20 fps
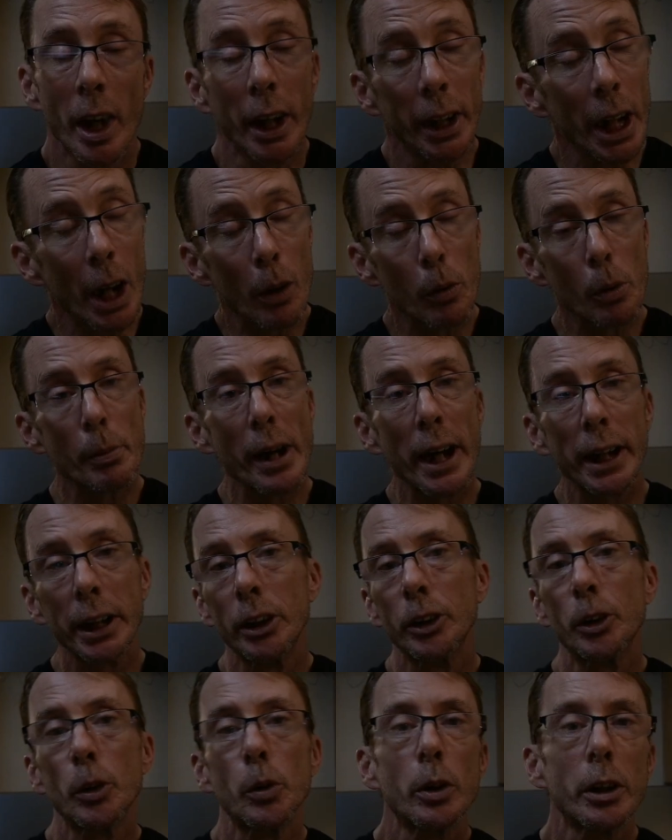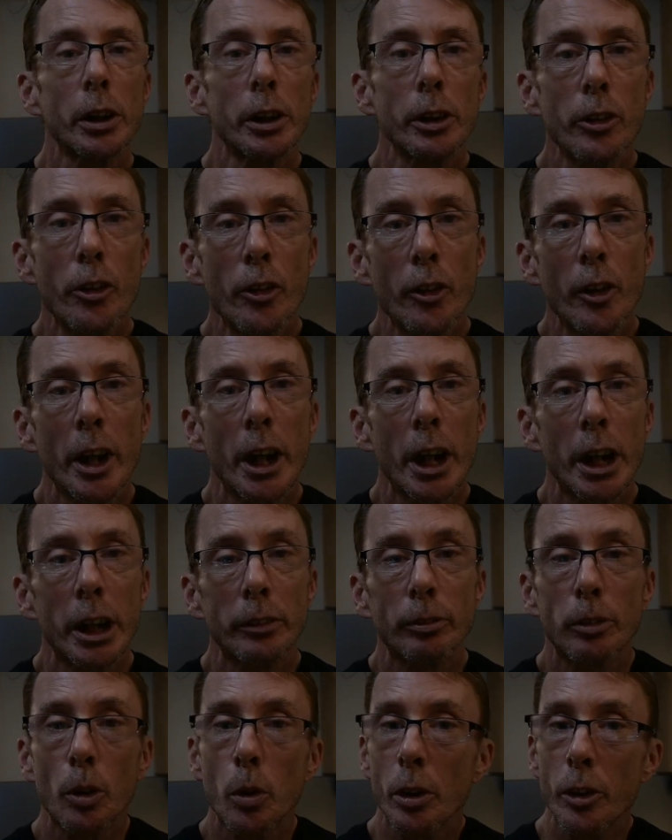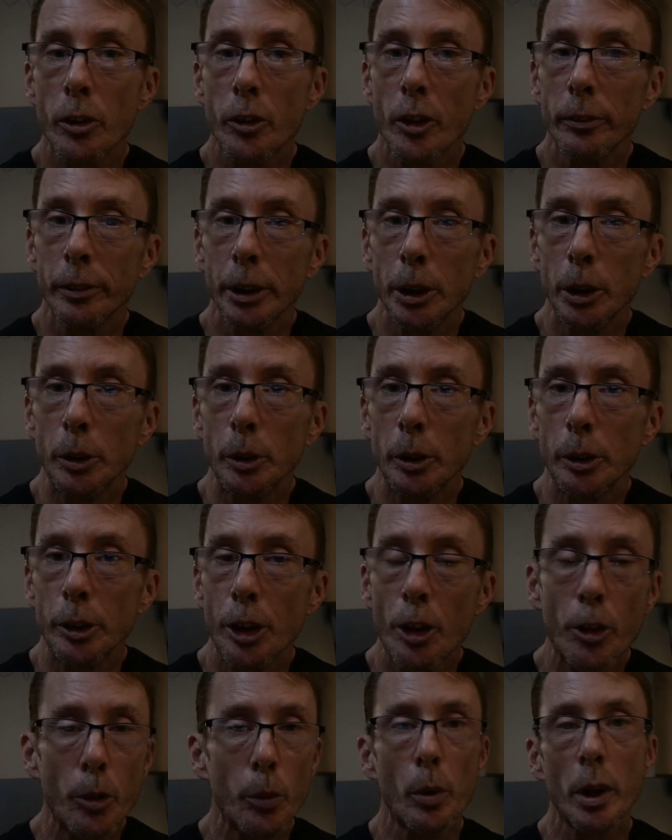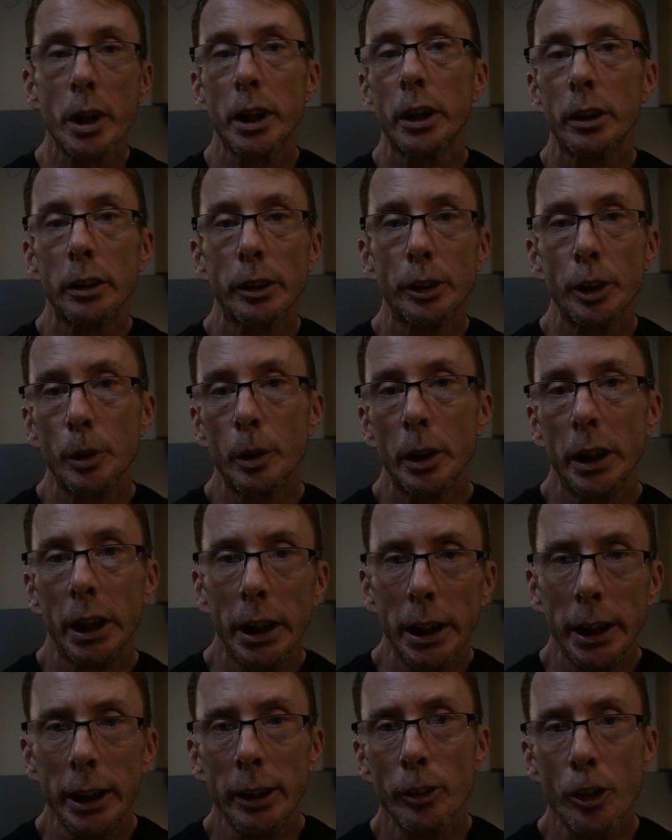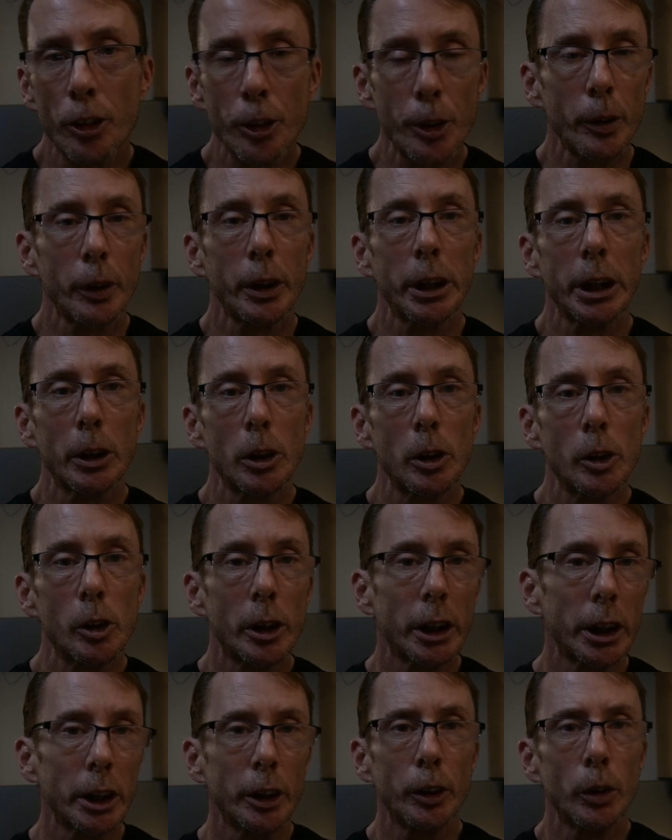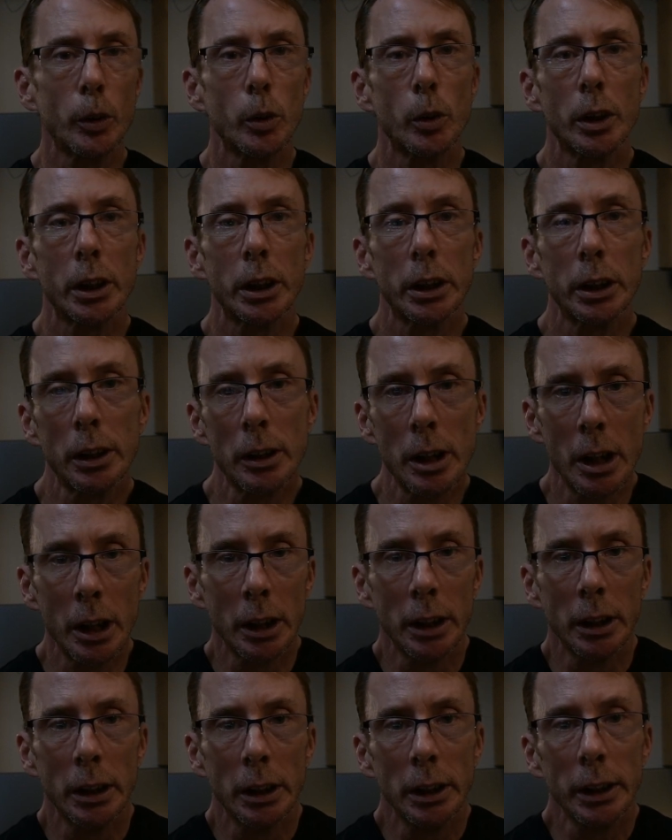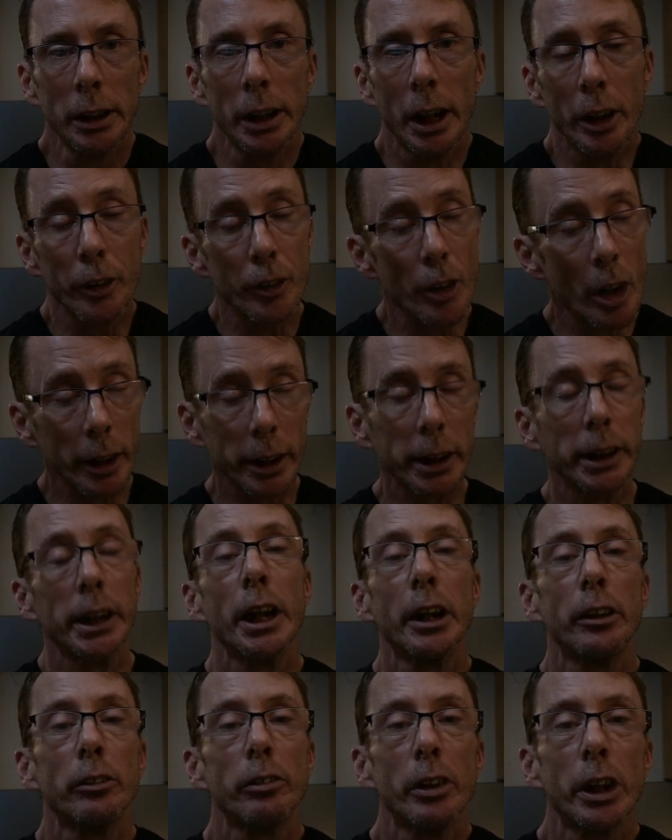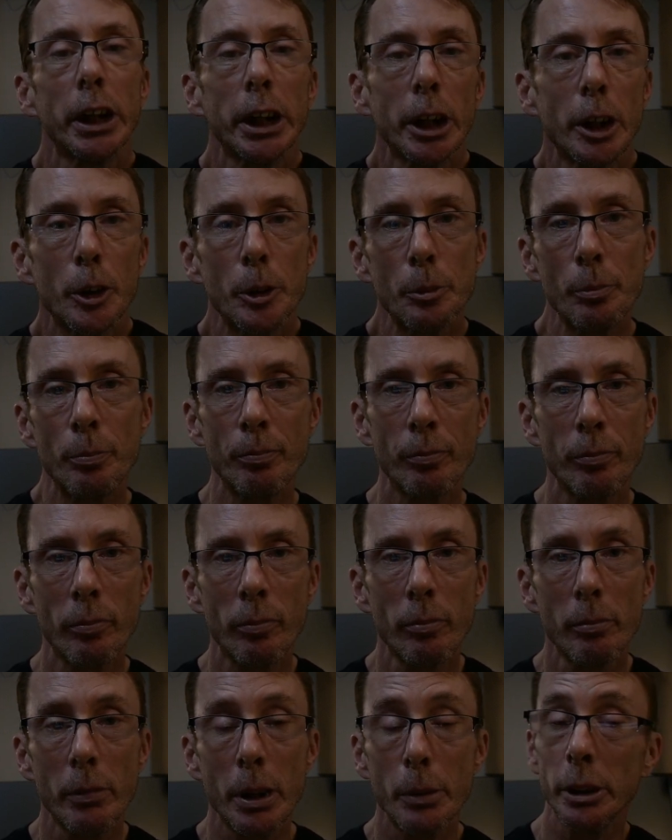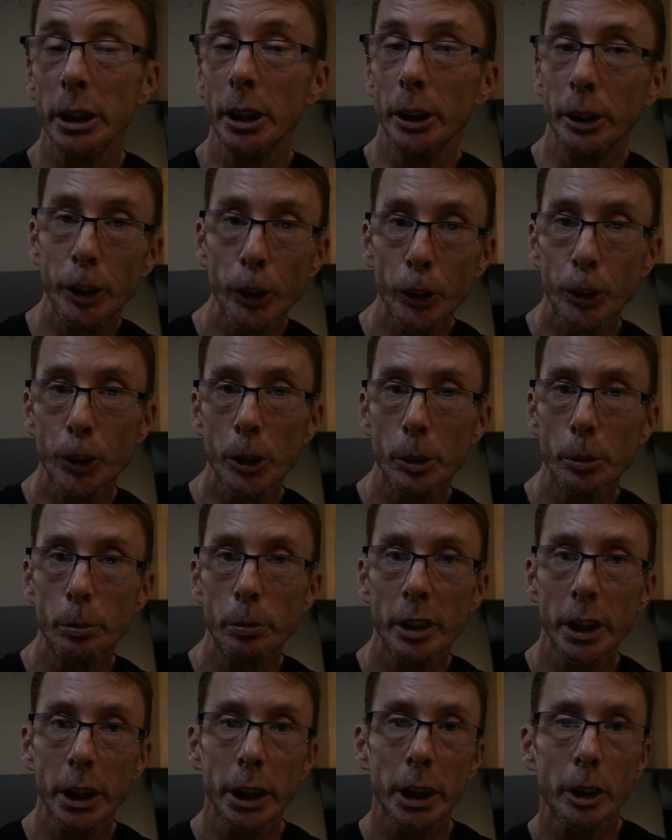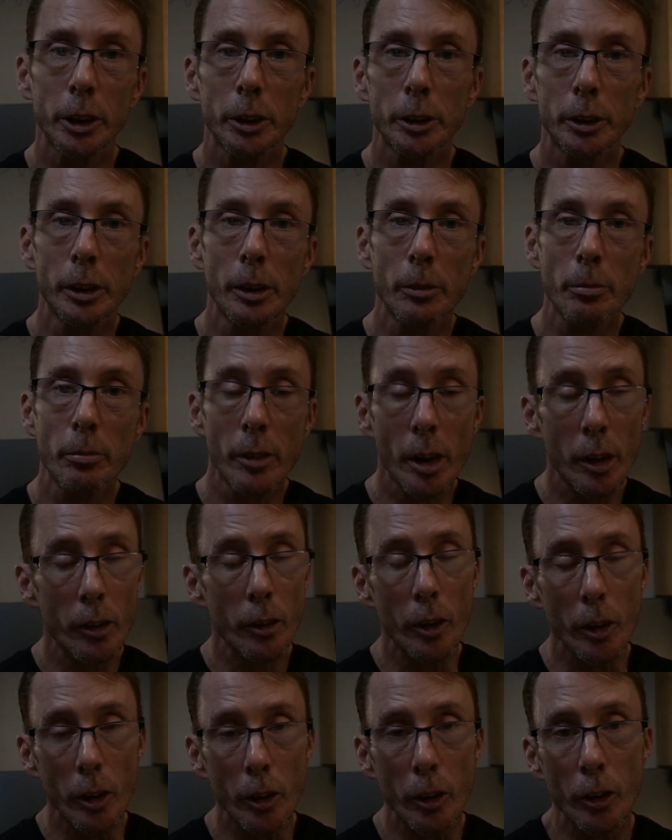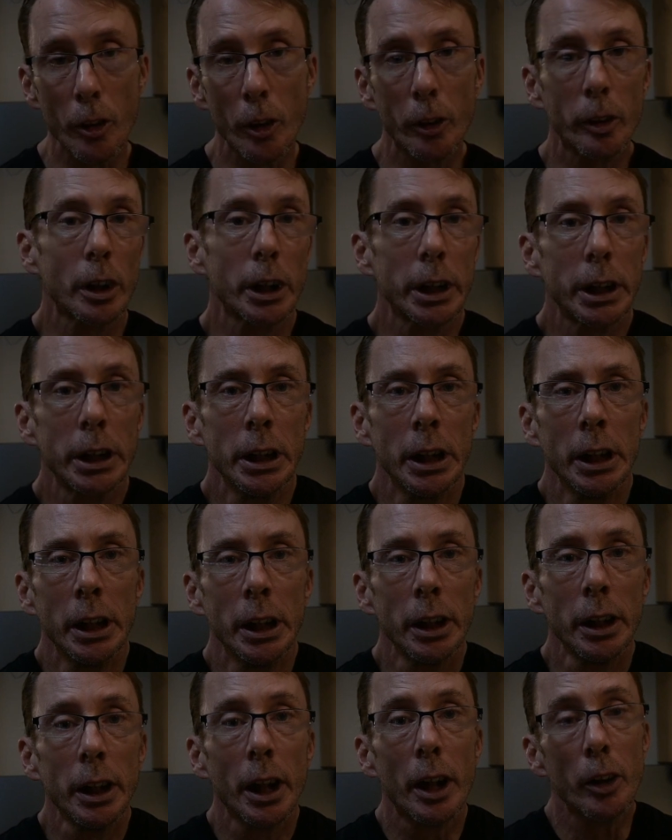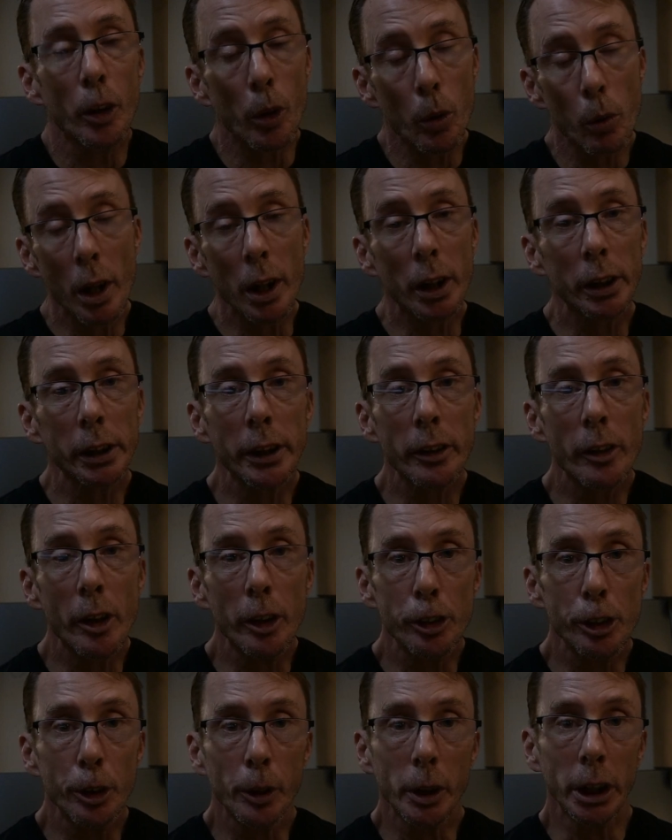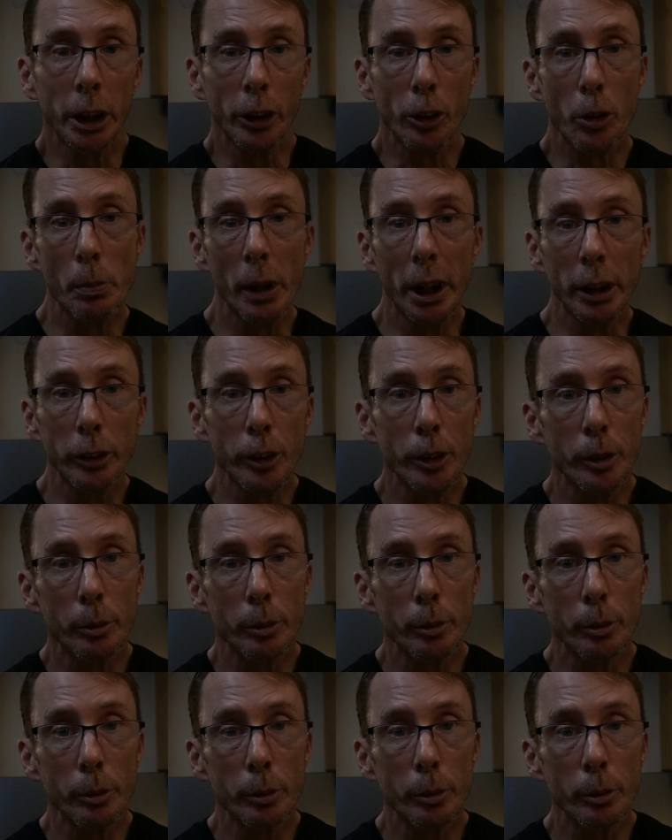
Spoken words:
And now we're back indoors, and of course, if you just want to do an in-studio or indoor talking head video, maybe a YouTube video, this is certainly the quality that you can expect.